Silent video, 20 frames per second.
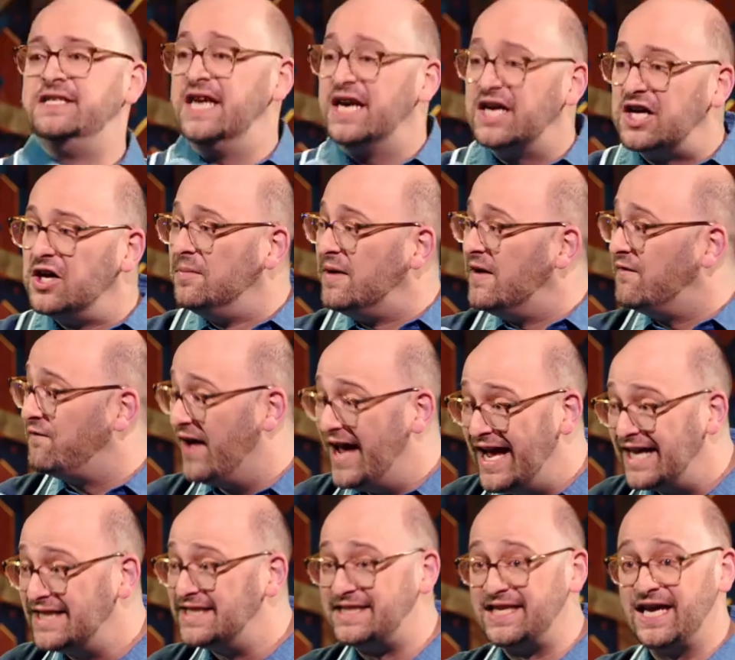Tickle me
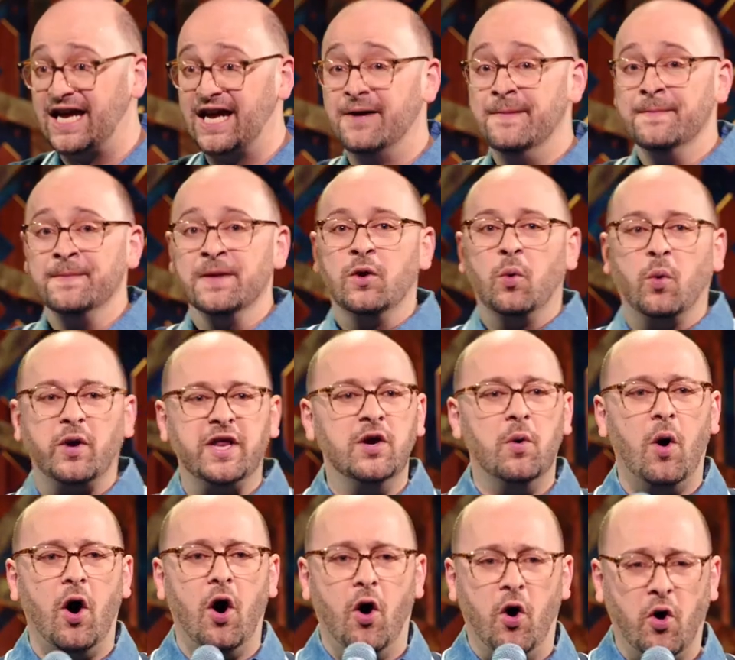fancy? What are
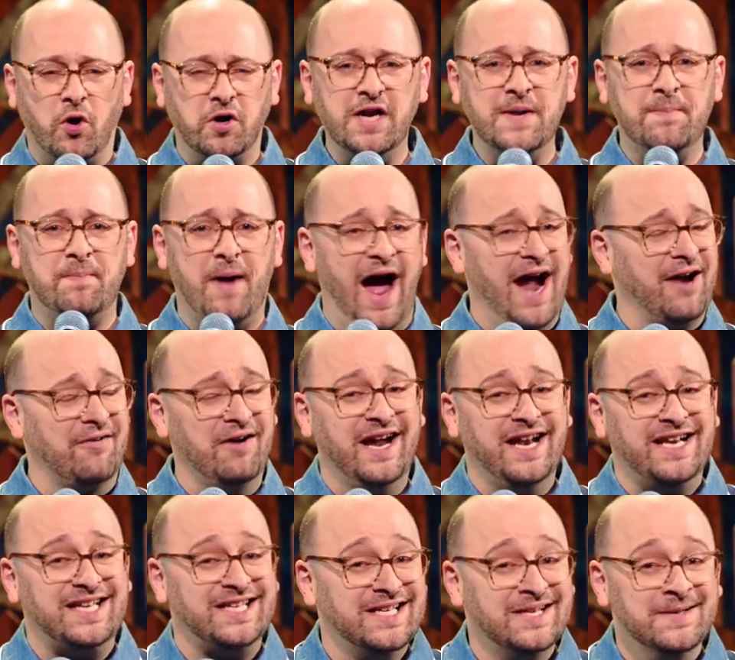you, a horny
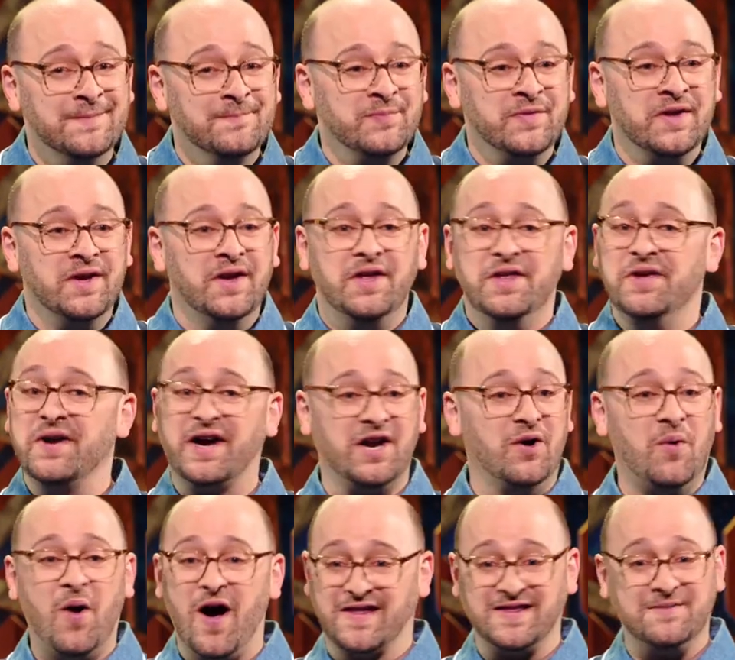pirate? You gotta
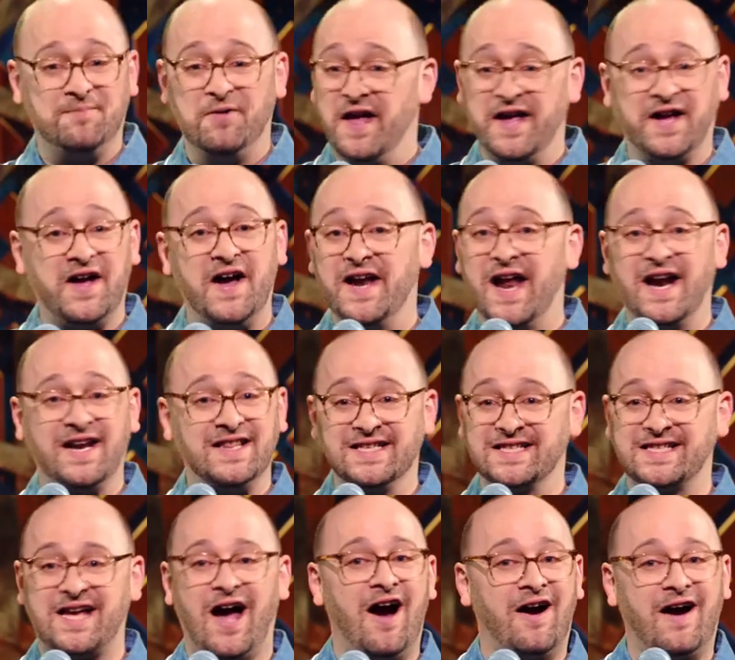walk the plank on out of
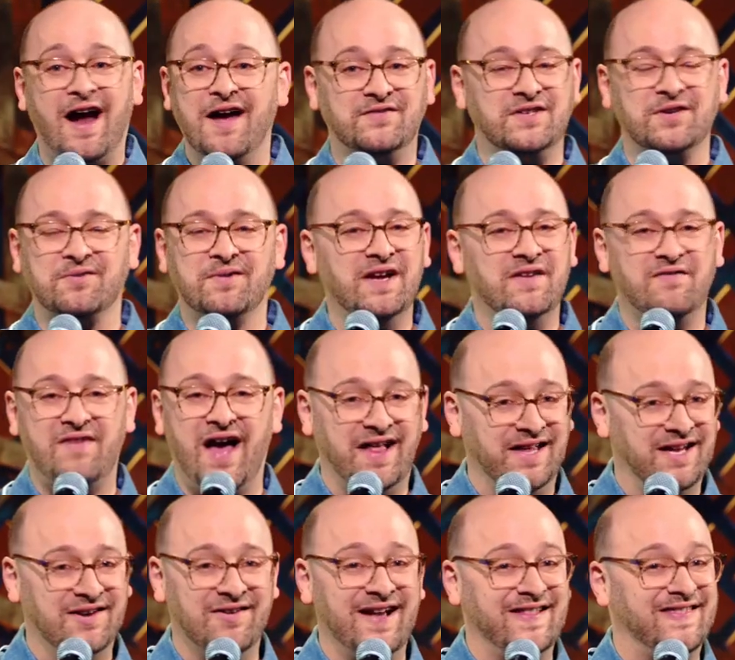this car. I have to
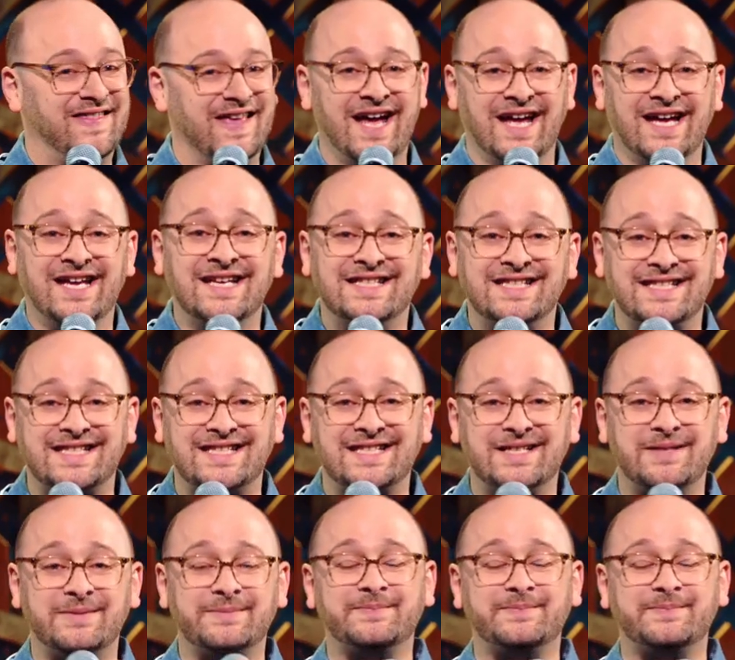reevaluate things.